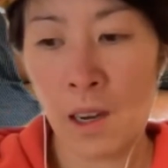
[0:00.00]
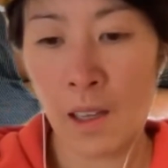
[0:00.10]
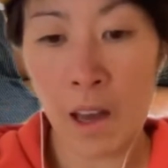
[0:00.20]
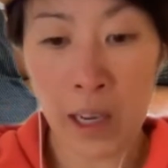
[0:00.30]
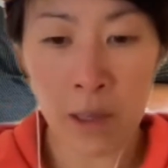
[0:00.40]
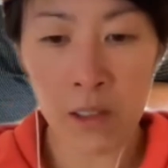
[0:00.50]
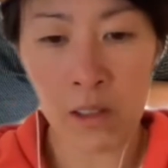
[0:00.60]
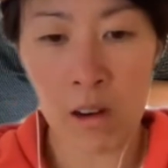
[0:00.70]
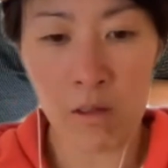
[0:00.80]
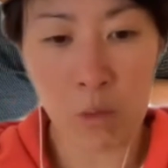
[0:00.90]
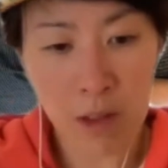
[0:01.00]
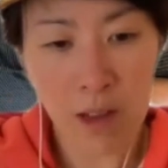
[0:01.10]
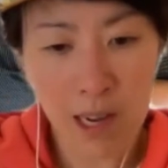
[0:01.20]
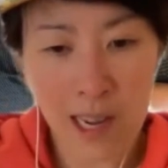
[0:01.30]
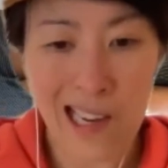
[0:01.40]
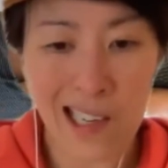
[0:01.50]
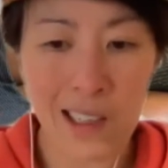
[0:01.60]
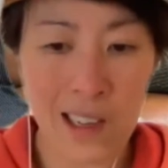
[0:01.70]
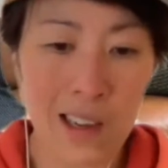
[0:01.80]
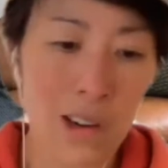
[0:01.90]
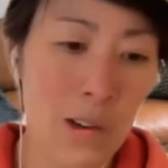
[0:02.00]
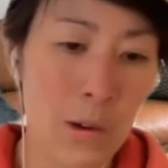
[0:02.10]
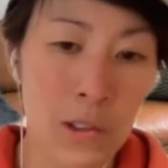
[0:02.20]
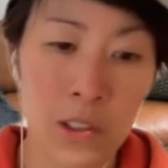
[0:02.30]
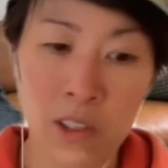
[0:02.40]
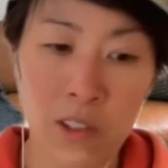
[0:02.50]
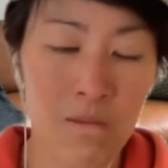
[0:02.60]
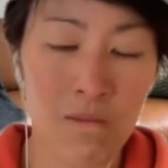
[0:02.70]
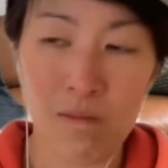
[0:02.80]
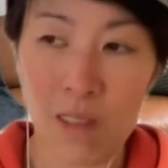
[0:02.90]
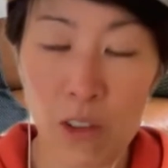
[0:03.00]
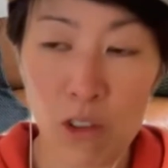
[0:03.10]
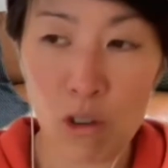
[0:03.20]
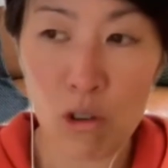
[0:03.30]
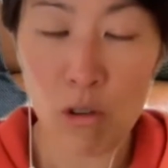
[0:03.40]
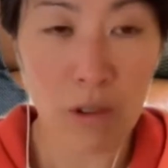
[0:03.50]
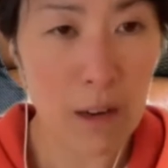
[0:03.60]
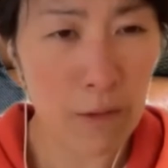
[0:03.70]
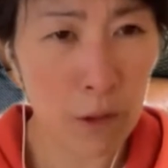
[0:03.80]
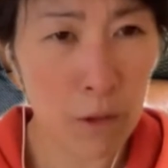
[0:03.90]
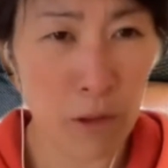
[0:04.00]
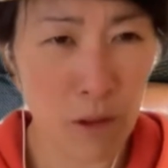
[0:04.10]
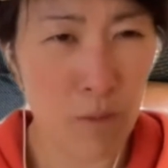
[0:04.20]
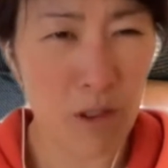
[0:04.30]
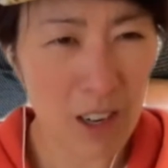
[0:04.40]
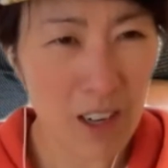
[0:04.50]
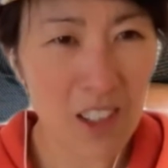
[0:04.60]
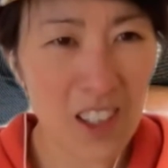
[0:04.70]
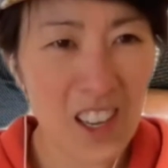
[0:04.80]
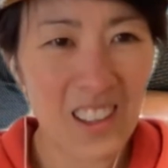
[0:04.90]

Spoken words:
like myself with ADHD who just are so grateful for the product.